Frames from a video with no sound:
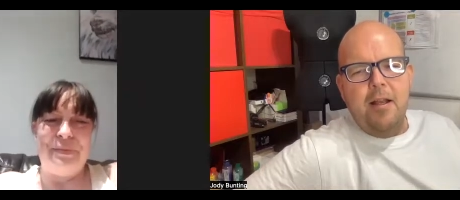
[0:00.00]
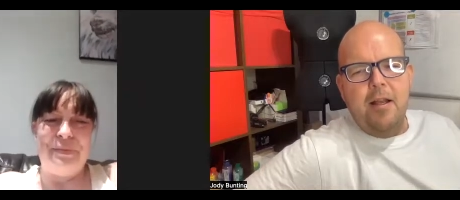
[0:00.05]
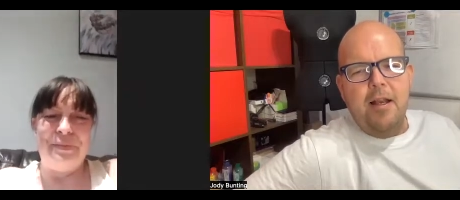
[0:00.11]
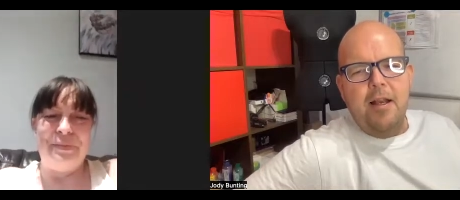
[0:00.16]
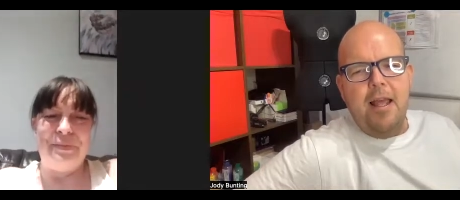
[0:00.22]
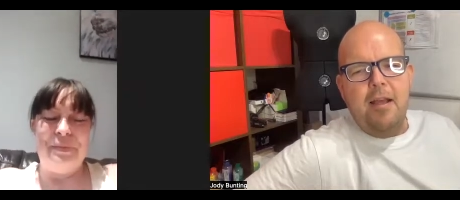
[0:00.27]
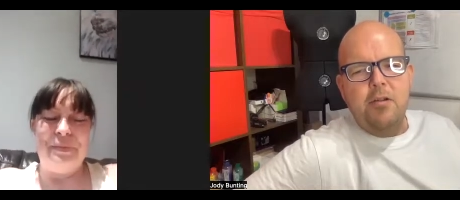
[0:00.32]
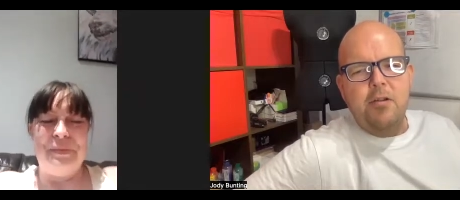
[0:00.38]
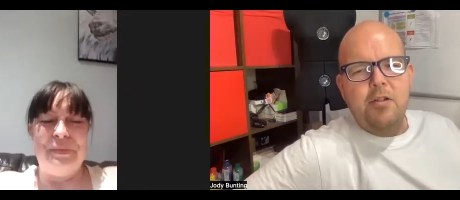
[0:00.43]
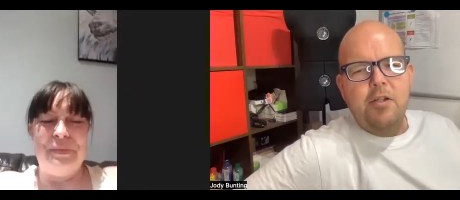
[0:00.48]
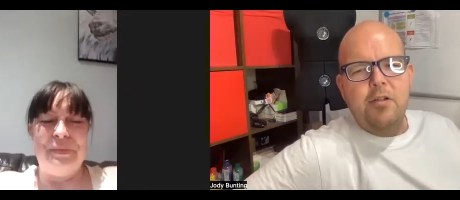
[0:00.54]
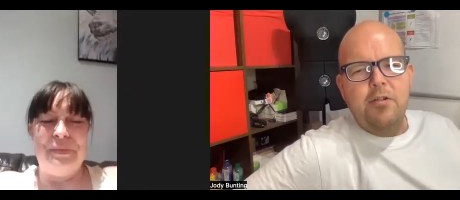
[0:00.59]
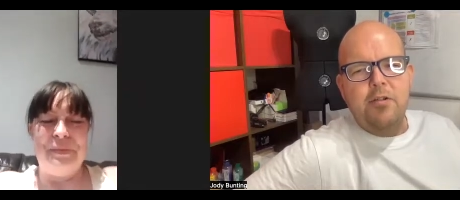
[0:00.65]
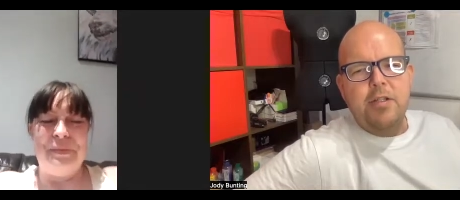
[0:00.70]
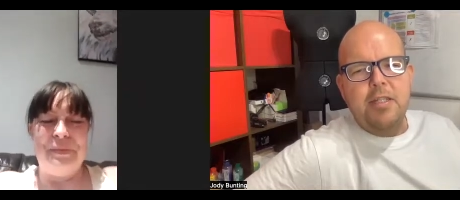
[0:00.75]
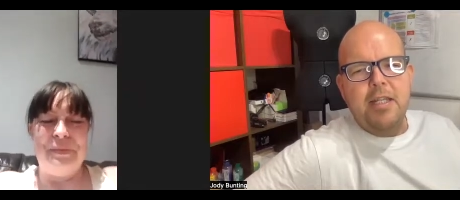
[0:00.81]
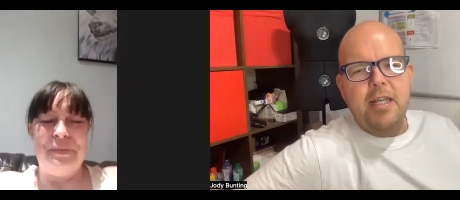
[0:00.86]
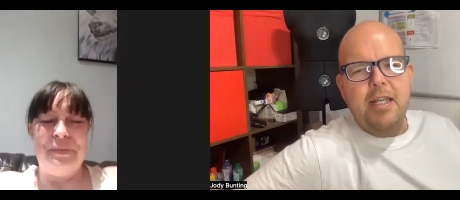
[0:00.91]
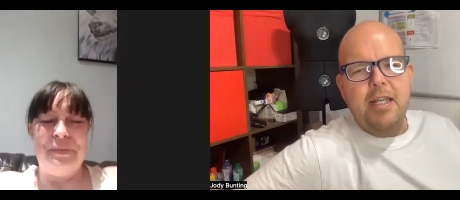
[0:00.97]
Speaker 1: And how's your
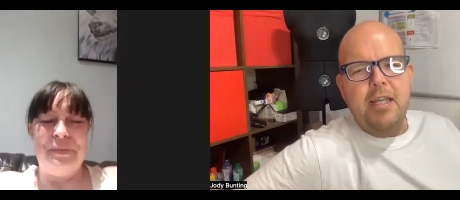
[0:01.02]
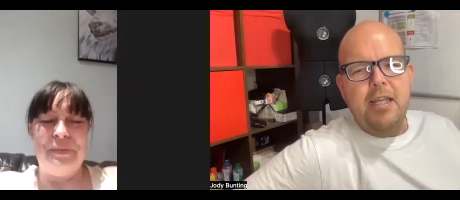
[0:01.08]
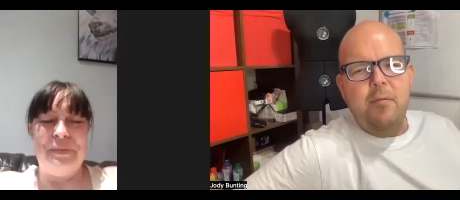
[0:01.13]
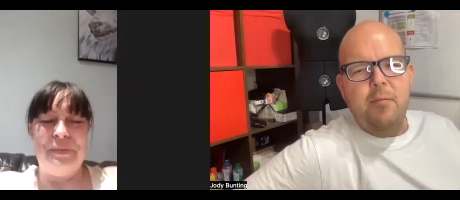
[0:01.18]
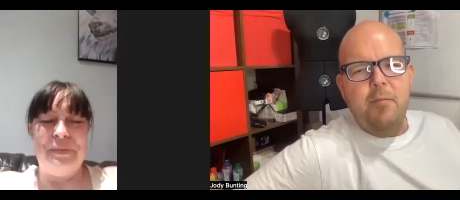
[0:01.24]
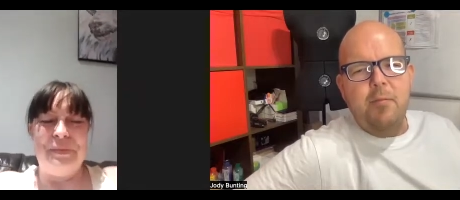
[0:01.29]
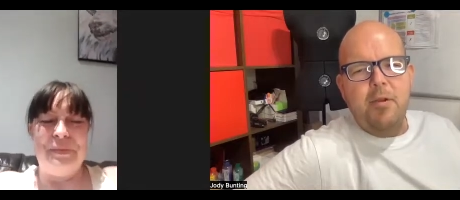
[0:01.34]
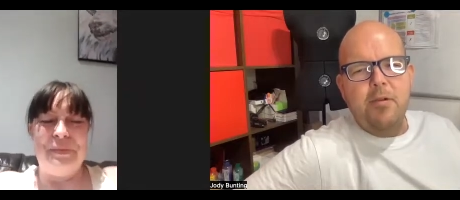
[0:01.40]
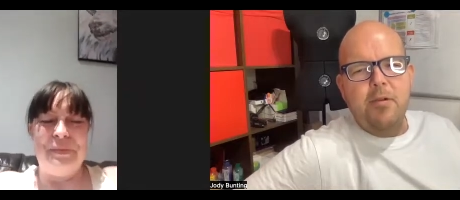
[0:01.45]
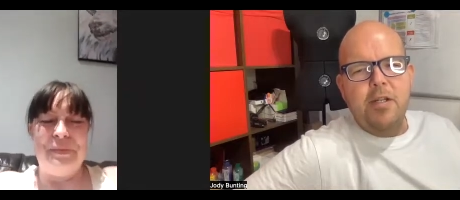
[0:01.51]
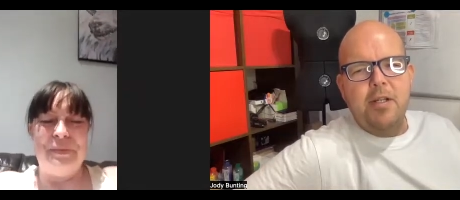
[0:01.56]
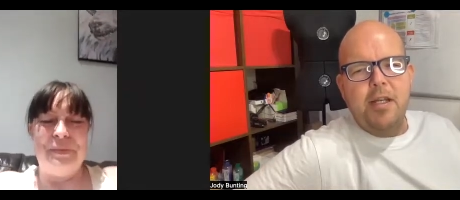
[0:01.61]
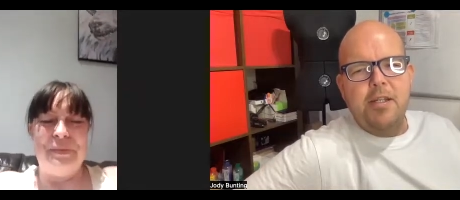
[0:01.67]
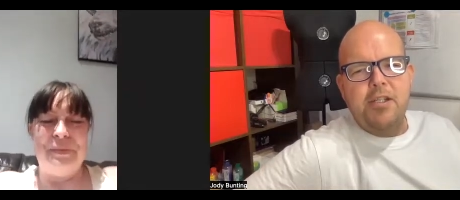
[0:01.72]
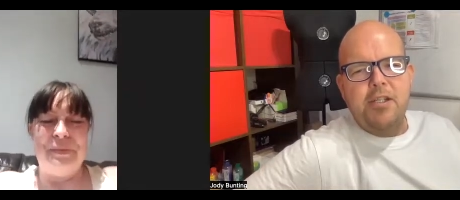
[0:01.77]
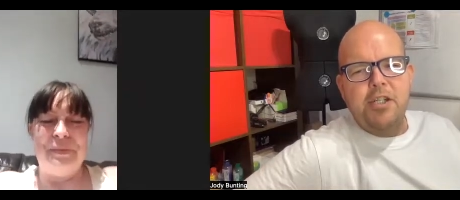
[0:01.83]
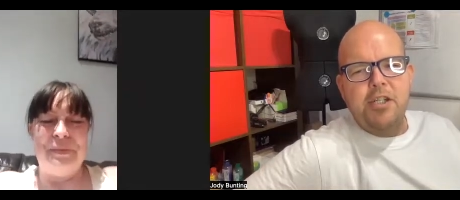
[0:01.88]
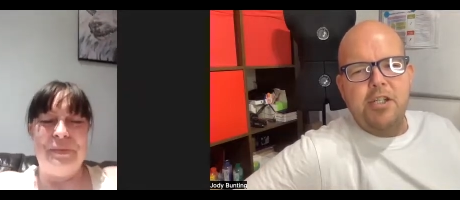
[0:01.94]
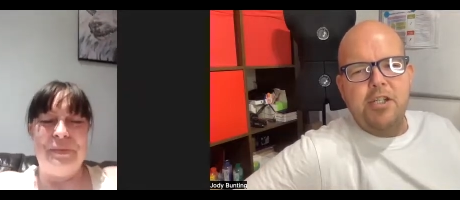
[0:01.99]
sleep, your
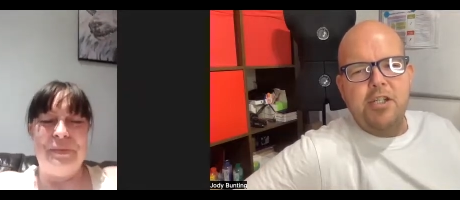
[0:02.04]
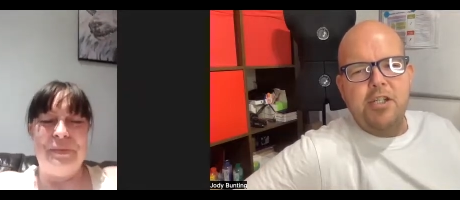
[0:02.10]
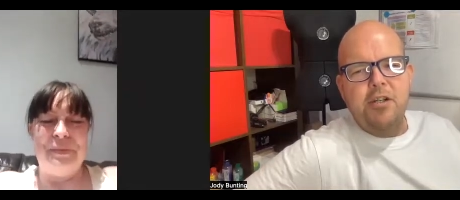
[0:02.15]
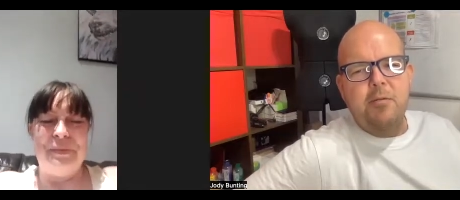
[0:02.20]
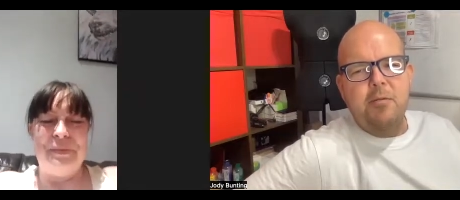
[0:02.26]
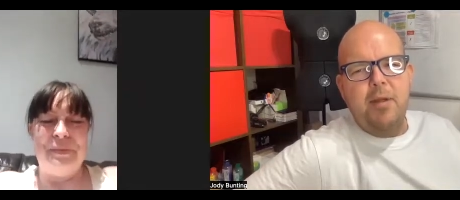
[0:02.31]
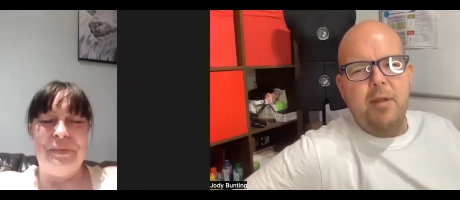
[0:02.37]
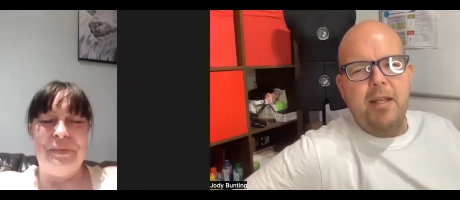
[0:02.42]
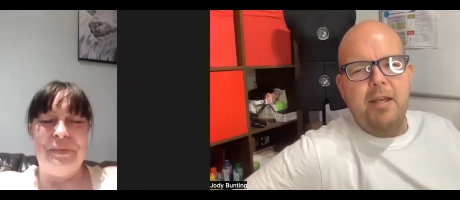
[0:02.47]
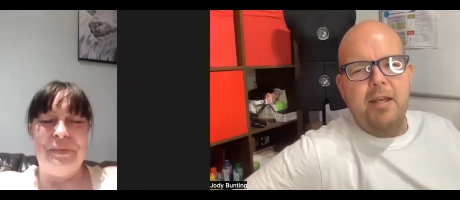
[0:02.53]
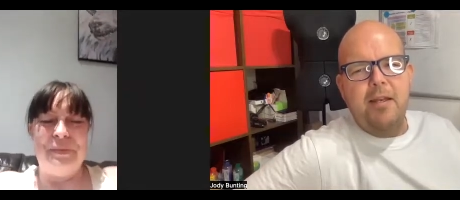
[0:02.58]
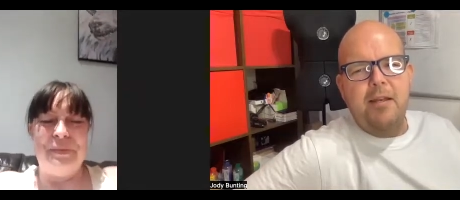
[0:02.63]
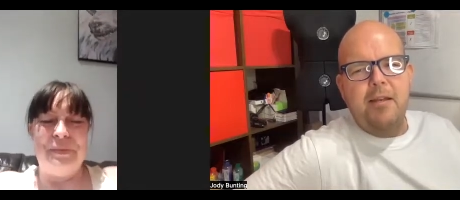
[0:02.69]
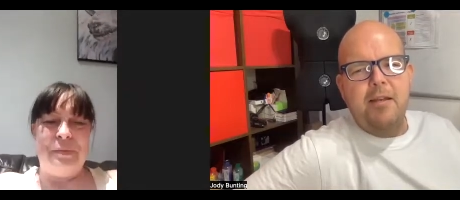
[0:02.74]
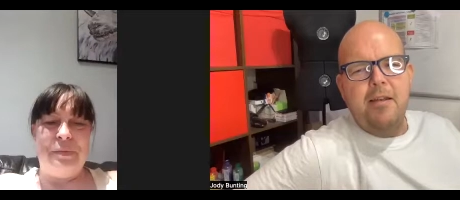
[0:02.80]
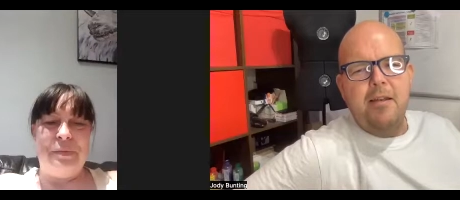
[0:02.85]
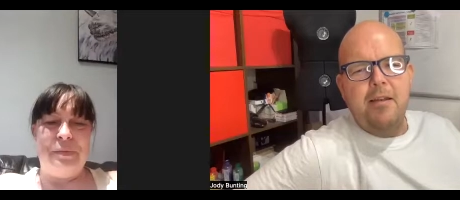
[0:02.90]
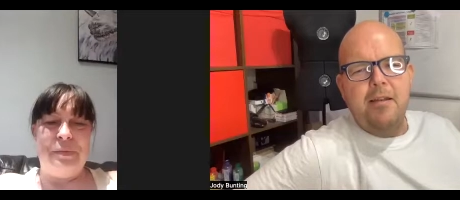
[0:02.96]
digestion been?